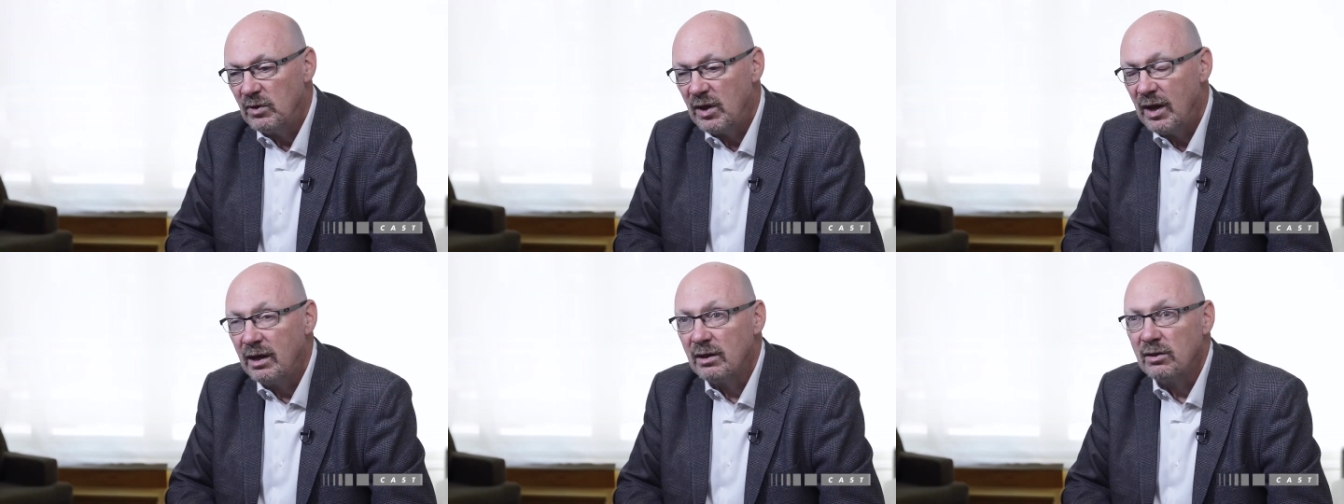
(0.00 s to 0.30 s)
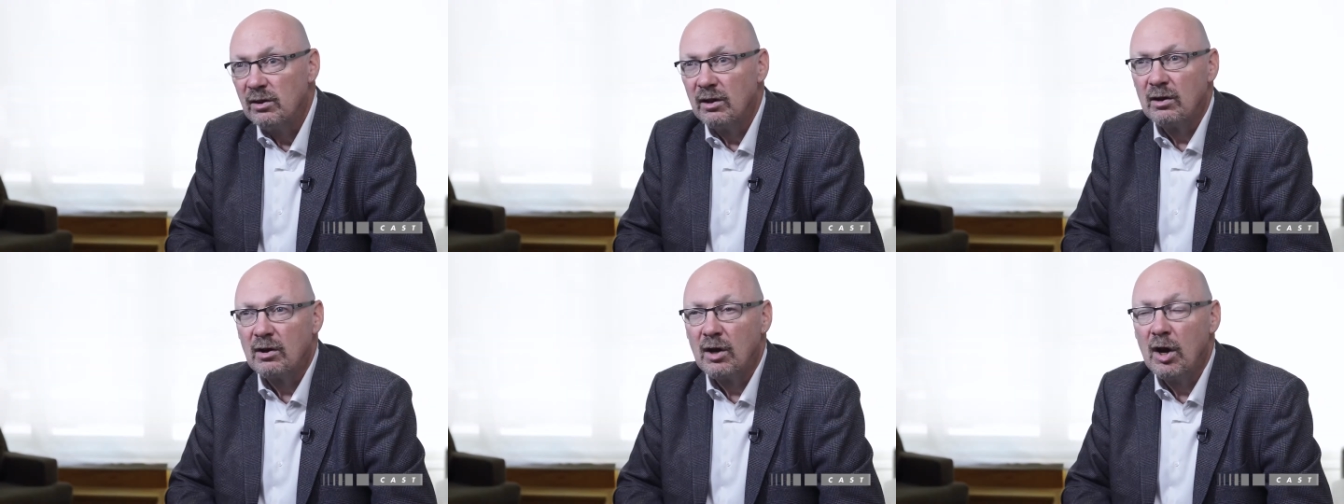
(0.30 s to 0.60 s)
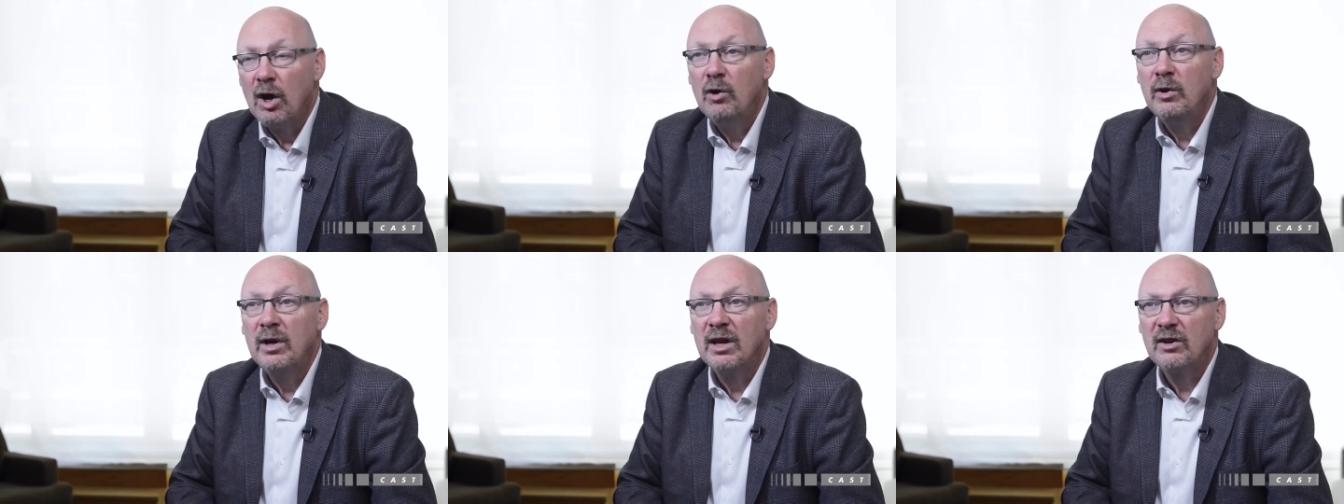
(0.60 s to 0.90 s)
take the
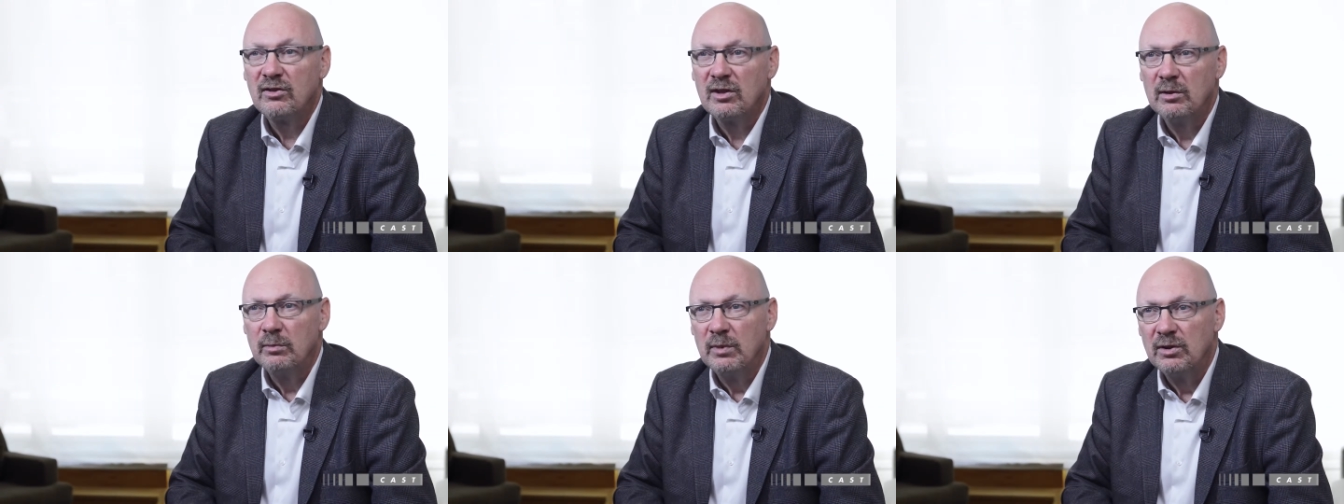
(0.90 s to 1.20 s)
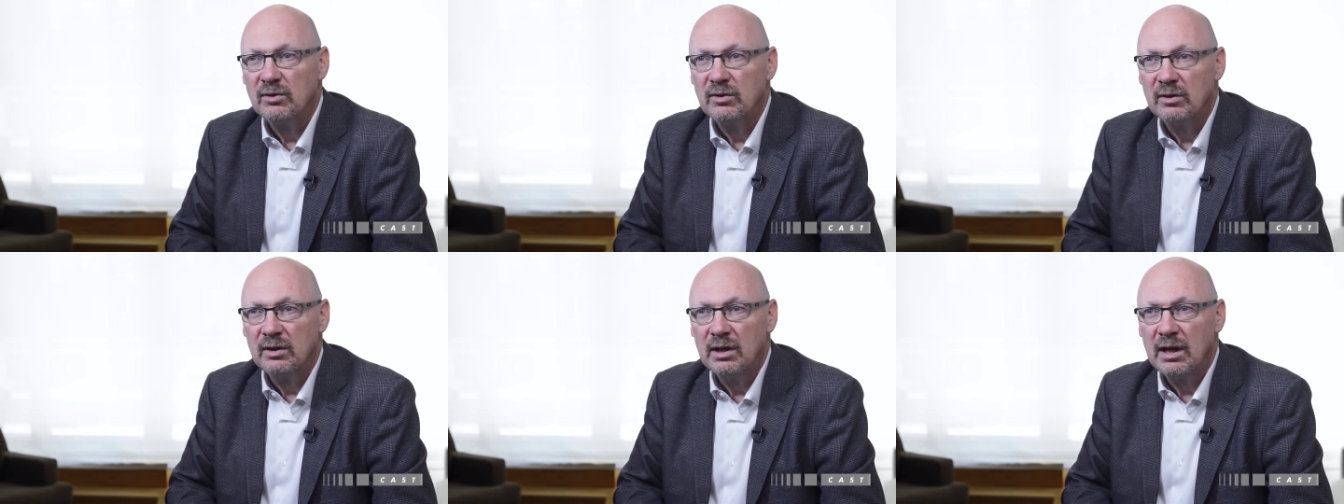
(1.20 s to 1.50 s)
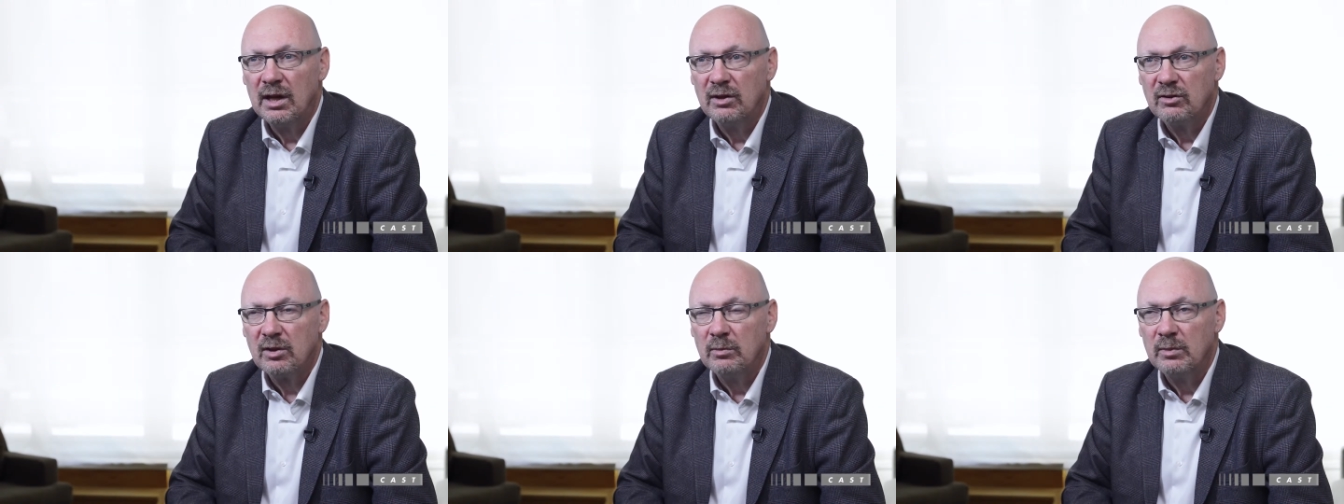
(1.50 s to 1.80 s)
code estimates in
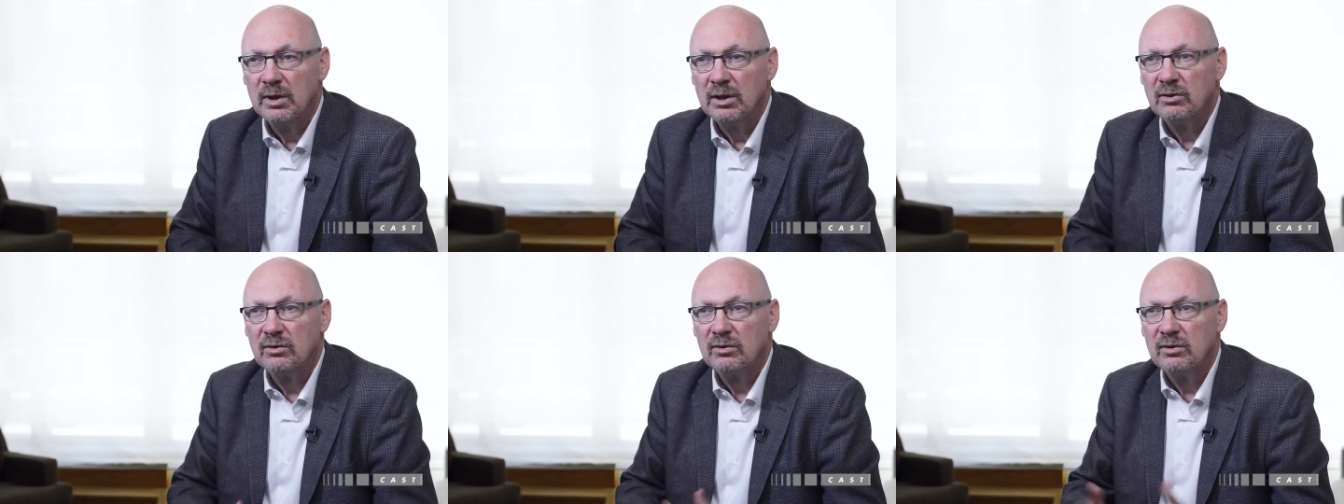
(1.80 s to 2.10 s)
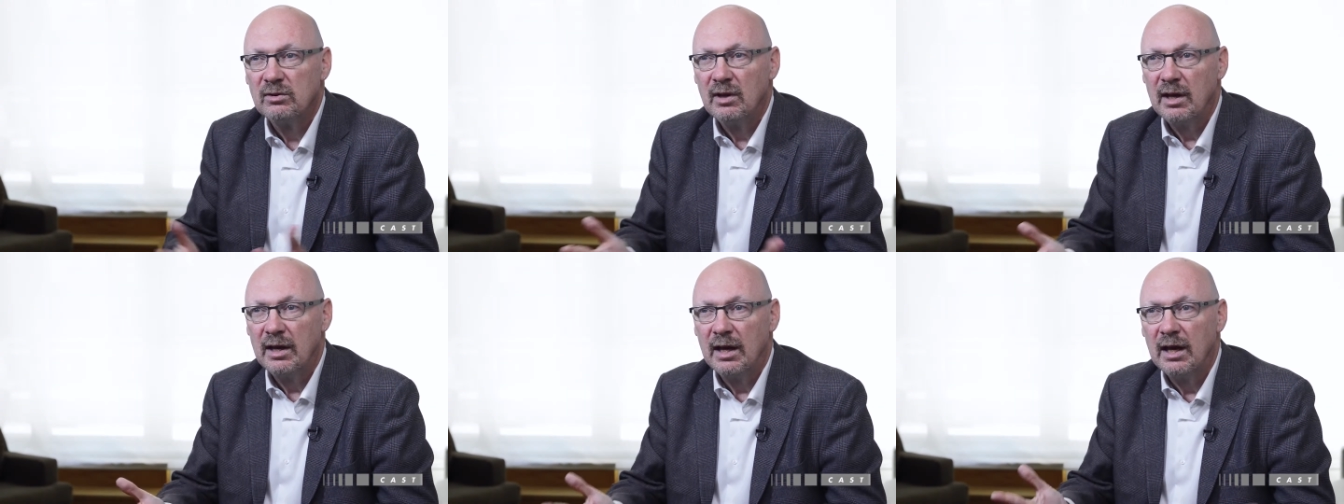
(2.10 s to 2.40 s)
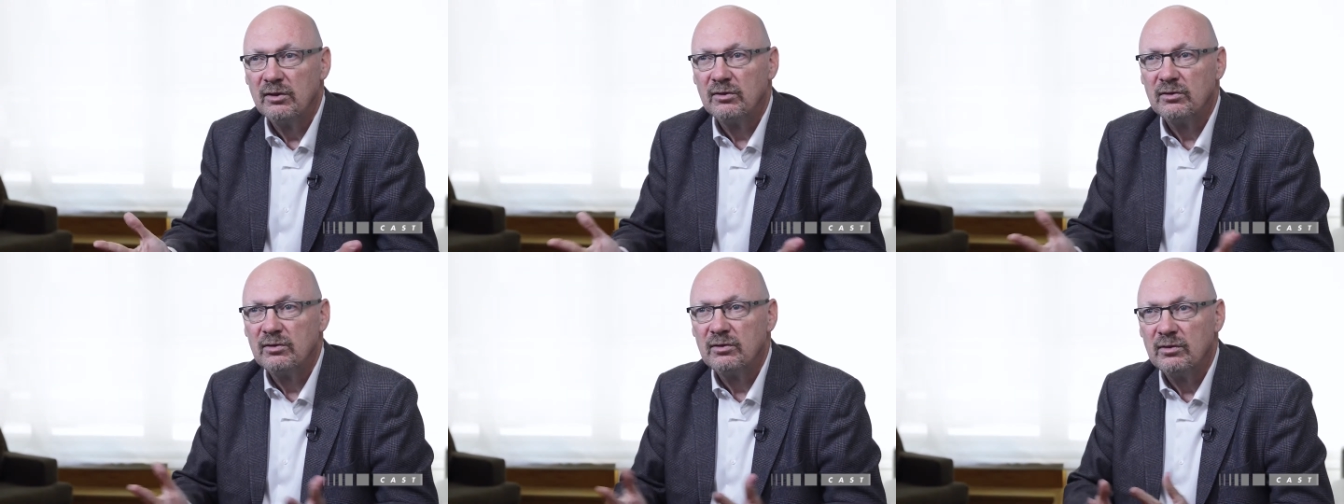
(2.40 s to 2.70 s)
the estimates
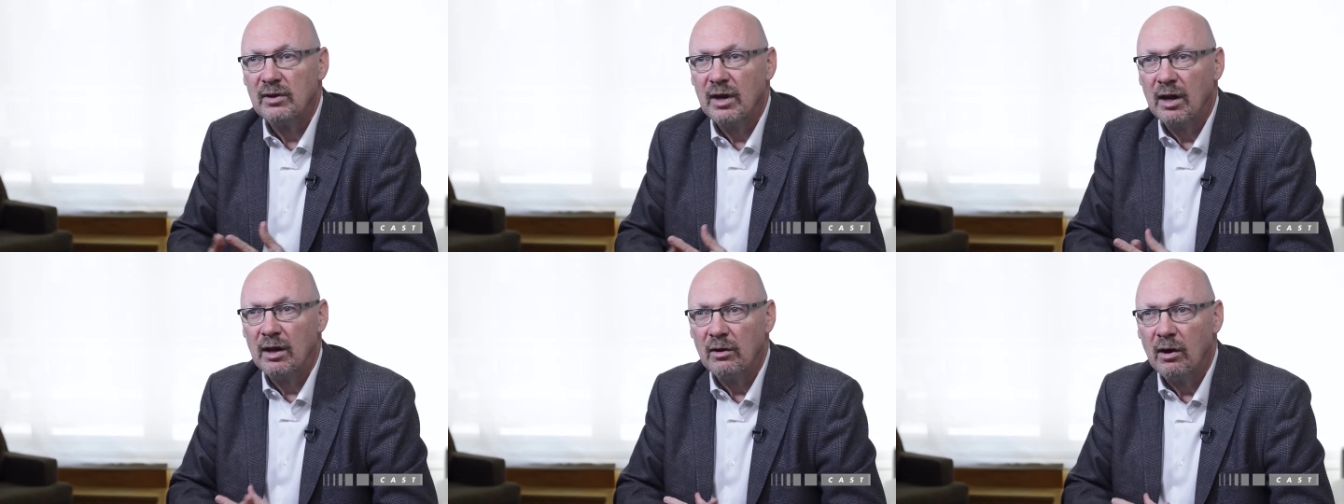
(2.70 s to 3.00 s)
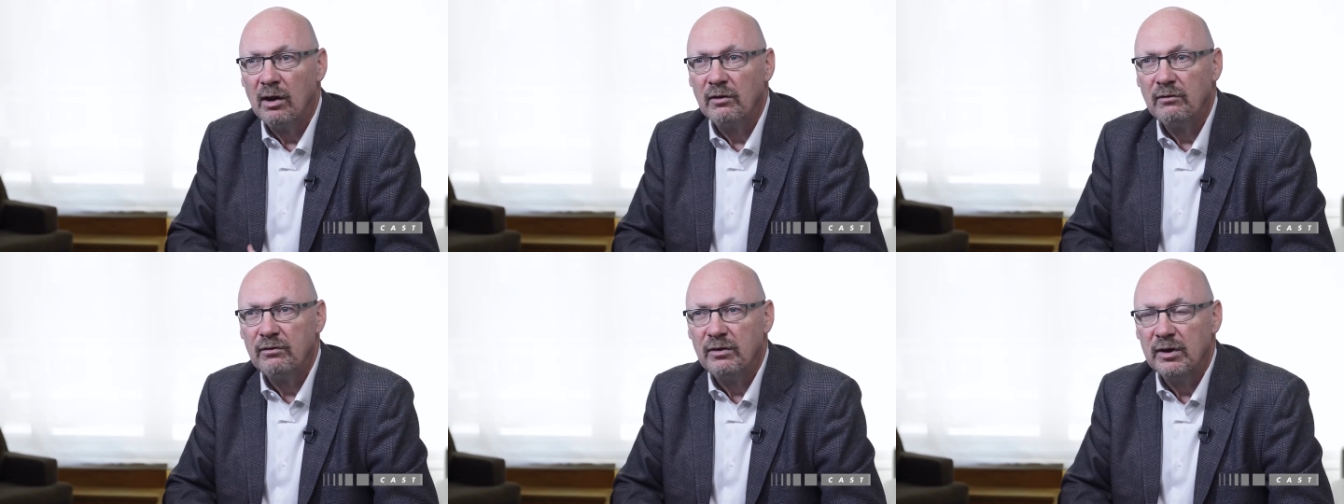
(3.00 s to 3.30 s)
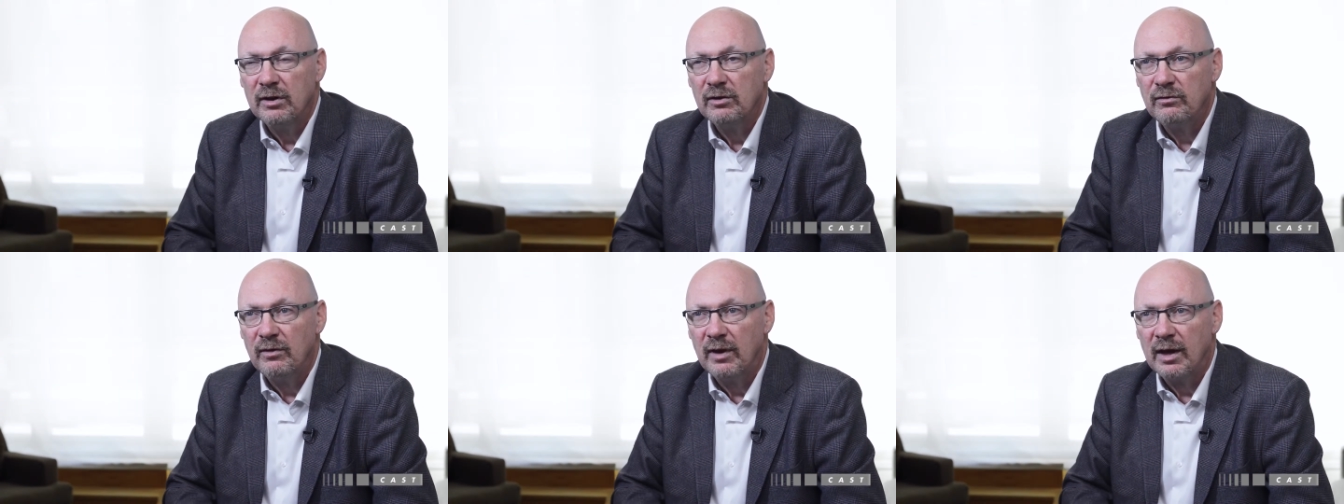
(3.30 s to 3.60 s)
as on
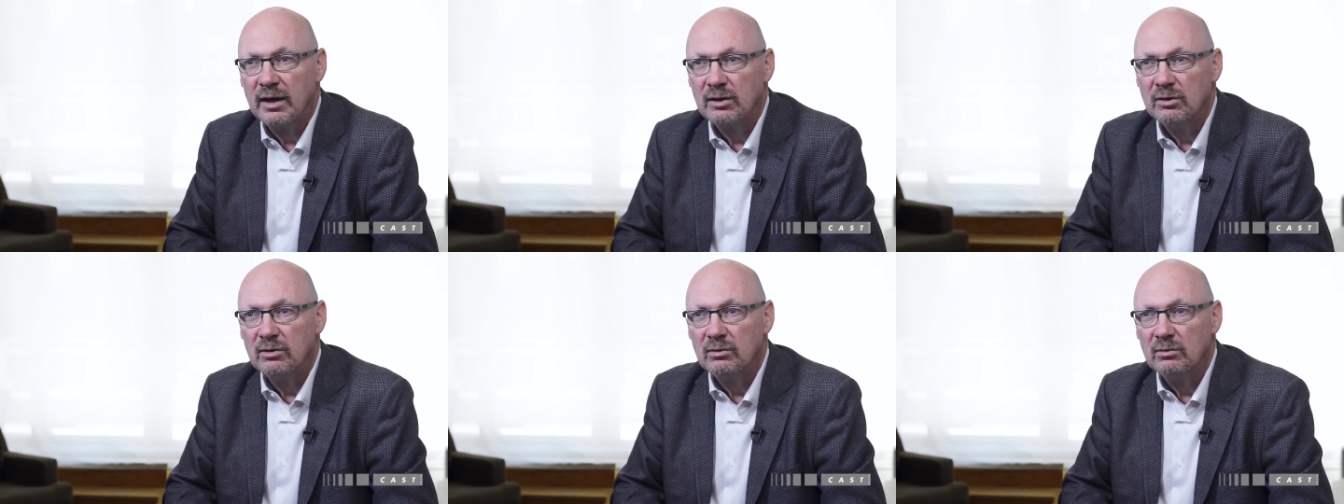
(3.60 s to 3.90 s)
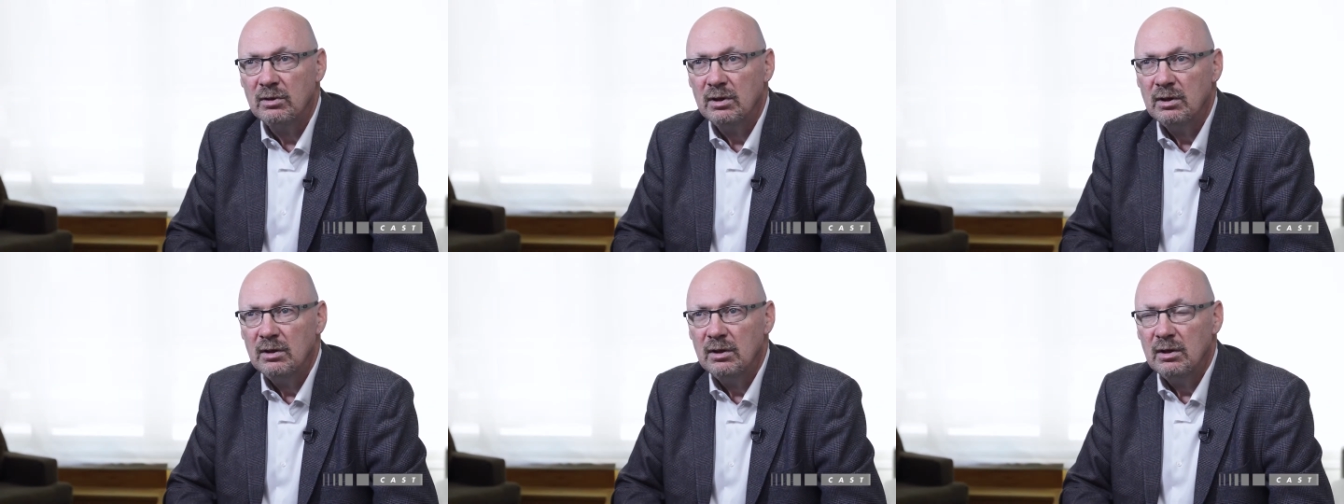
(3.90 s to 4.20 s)
face value.